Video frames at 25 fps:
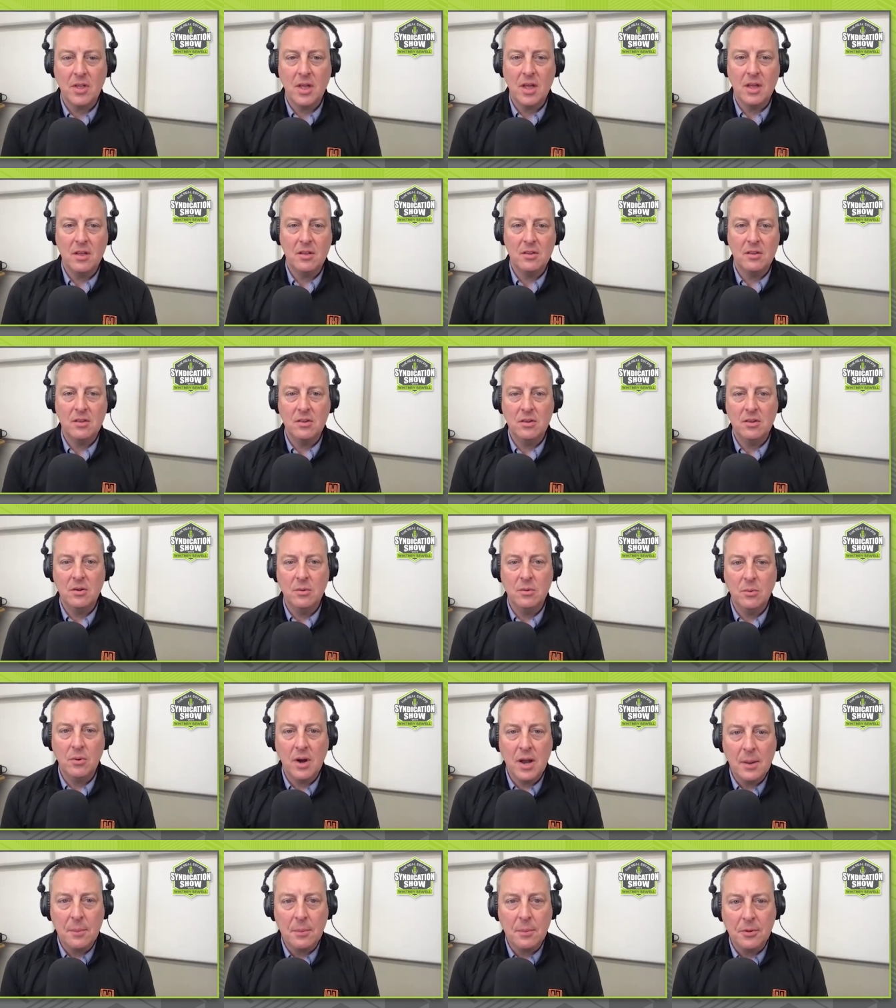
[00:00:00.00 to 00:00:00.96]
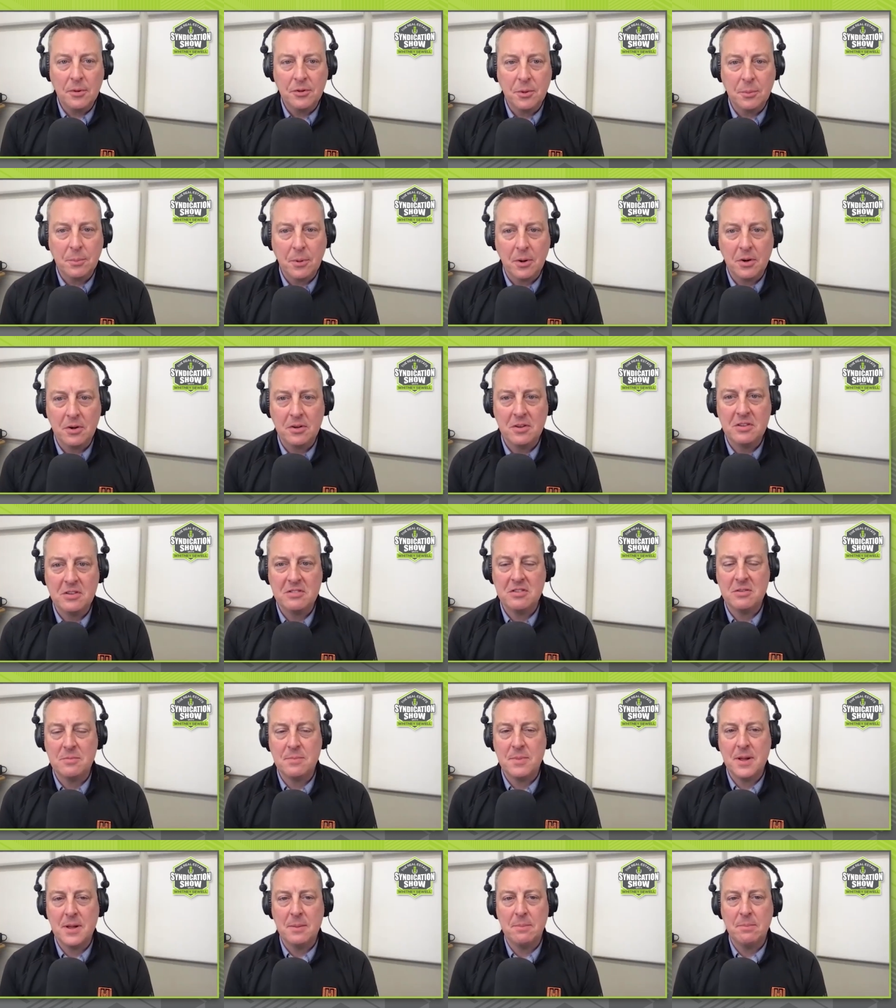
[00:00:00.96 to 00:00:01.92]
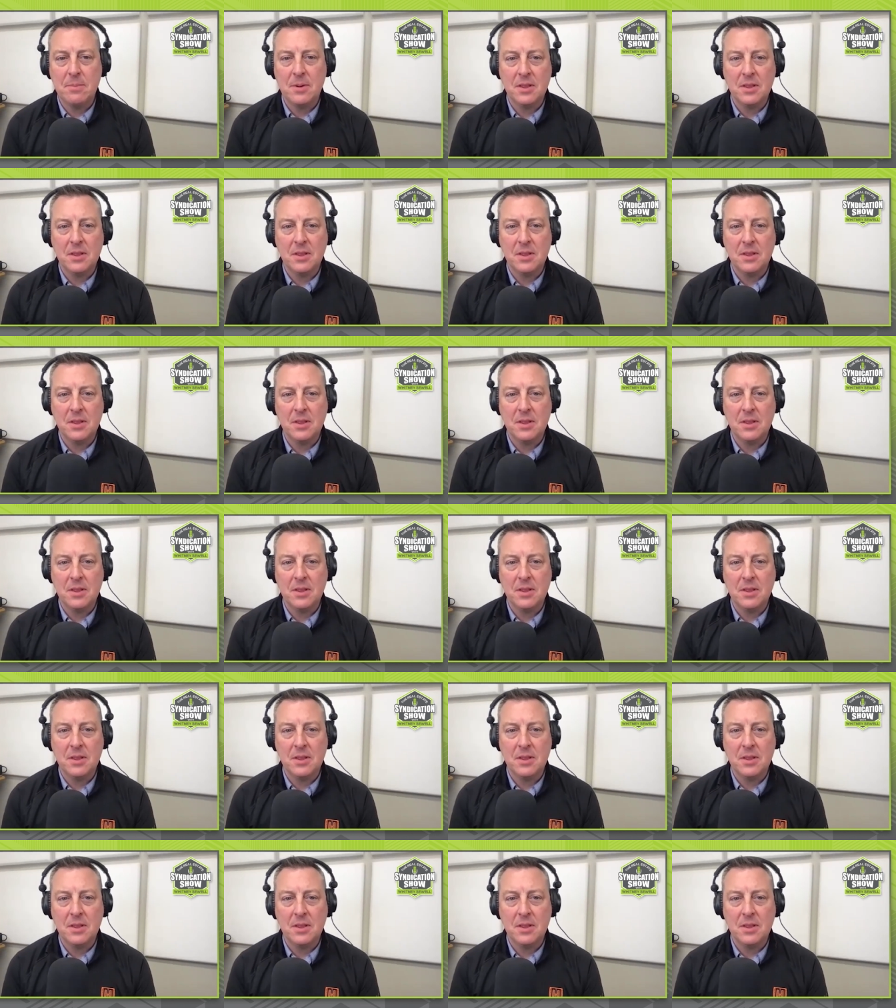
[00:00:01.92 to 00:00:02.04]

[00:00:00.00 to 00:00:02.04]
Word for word: that you were able to participate,